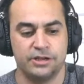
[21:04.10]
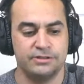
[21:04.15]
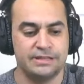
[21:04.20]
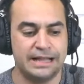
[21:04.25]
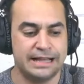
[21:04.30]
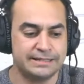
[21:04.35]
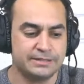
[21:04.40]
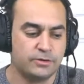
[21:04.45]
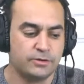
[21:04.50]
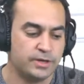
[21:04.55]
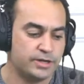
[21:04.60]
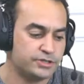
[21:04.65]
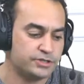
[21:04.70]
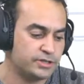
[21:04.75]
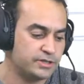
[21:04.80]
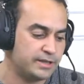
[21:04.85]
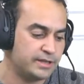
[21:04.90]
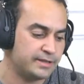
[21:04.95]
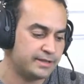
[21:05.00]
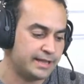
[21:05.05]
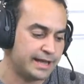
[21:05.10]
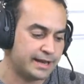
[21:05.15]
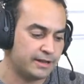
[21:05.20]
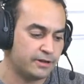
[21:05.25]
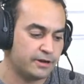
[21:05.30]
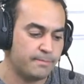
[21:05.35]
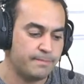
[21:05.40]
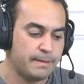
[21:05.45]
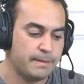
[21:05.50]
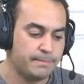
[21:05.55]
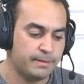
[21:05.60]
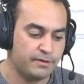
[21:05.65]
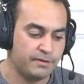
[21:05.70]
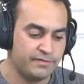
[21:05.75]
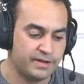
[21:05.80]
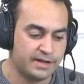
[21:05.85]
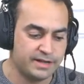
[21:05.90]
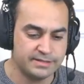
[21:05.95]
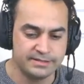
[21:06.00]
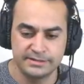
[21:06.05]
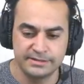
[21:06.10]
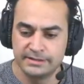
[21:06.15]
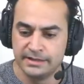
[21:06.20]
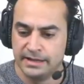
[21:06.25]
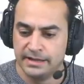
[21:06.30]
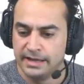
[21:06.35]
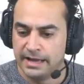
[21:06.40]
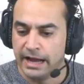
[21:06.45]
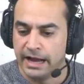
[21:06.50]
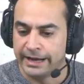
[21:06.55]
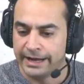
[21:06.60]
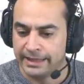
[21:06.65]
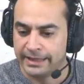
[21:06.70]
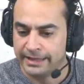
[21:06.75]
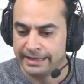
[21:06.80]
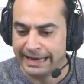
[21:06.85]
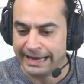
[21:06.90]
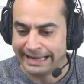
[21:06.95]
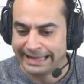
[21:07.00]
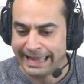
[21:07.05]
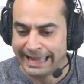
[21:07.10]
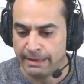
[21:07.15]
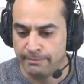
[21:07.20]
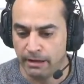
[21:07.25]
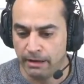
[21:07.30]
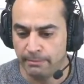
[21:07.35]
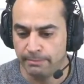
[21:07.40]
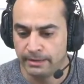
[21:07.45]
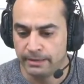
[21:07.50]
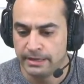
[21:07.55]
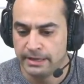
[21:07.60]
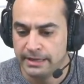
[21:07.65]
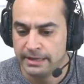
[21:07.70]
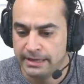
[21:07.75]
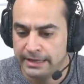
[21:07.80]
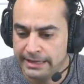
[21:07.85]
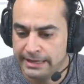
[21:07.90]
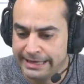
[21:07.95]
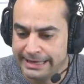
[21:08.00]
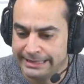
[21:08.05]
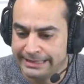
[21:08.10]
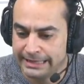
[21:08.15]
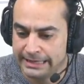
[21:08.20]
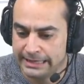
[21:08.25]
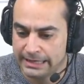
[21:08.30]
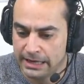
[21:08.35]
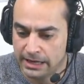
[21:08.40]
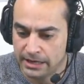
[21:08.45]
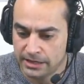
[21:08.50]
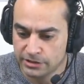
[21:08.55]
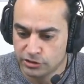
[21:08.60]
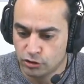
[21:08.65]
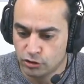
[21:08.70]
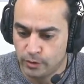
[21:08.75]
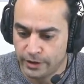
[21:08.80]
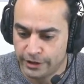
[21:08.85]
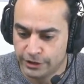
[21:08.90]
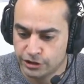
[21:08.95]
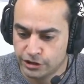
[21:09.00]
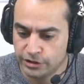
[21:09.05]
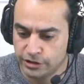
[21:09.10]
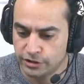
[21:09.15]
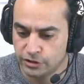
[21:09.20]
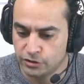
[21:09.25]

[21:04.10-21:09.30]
that's a question that a lot of people have asked, and I think that came up in the last question,